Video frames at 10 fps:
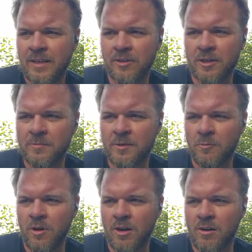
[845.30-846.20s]
Here comes the
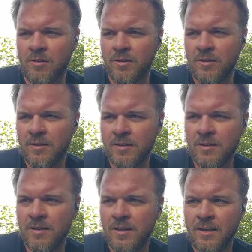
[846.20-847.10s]
wall.
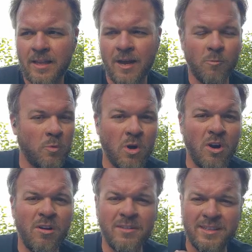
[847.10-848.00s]
That
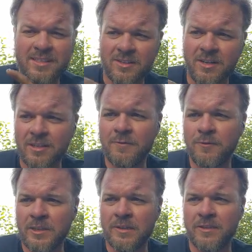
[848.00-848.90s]
wall is
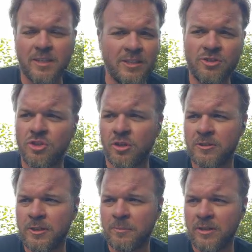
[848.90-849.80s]
unforgiving. These
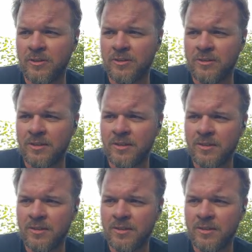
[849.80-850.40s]
Jersey barriers,